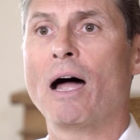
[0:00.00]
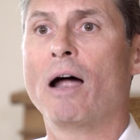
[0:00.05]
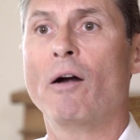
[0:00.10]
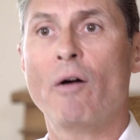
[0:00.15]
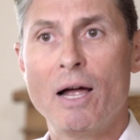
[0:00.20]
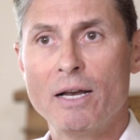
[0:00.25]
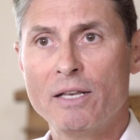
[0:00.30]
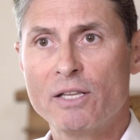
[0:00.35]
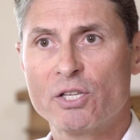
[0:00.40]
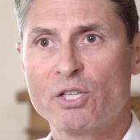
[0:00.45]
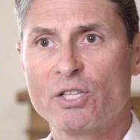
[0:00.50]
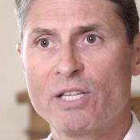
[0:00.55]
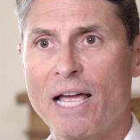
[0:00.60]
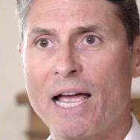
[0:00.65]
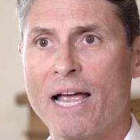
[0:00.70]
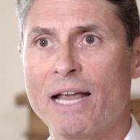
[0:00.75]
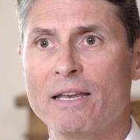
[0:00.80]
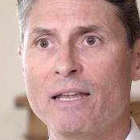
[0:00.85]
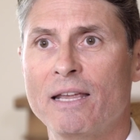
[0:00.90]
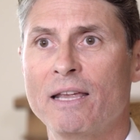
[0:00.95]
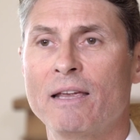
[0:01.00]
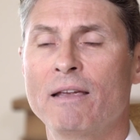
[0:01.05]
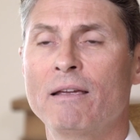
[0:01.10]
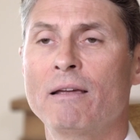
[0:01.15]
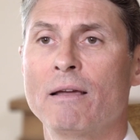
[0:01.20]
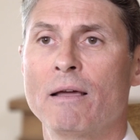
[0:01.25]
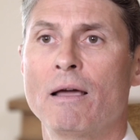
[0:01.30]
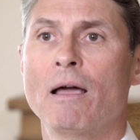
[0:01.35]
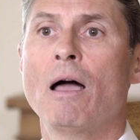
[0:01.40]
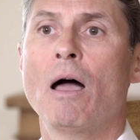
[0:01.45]
Our understanding
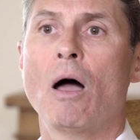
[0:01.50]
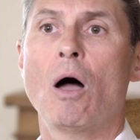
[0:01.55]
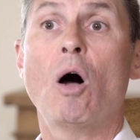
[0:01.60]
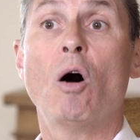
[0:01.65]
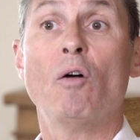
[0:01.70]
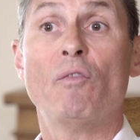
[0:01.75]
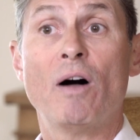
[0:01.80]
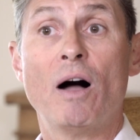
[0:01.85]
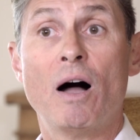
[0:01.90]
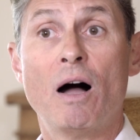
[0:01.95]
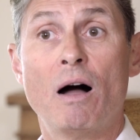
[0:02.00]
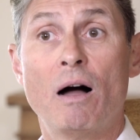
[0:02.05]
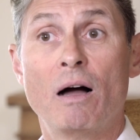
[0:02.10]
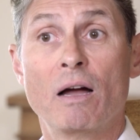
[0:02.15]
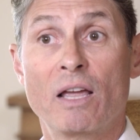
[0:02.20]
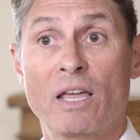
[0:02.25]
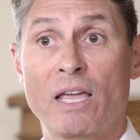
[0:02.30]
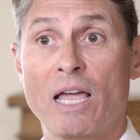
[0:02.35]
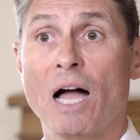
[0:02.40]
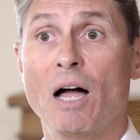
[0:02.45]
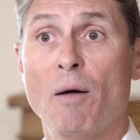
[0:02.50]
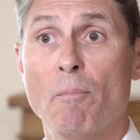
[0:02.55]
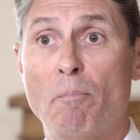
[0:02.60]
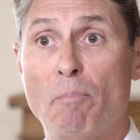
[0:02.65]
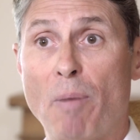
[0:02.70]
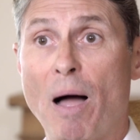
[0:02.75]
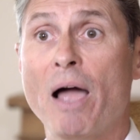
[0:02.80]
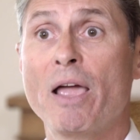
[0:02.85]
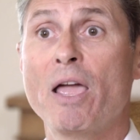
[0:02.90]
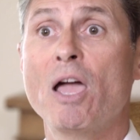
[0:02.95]
of our gut
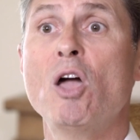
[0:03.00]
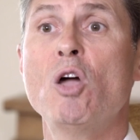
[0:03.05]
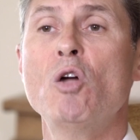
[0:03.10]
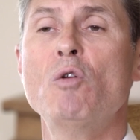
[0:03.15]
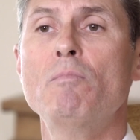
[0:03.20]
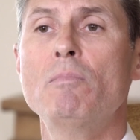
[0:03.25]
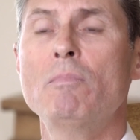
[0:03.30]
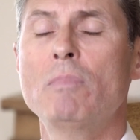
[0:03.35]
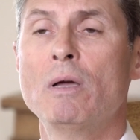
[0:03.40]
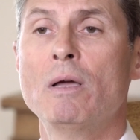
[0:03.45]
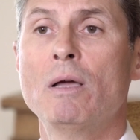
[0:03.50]
biome,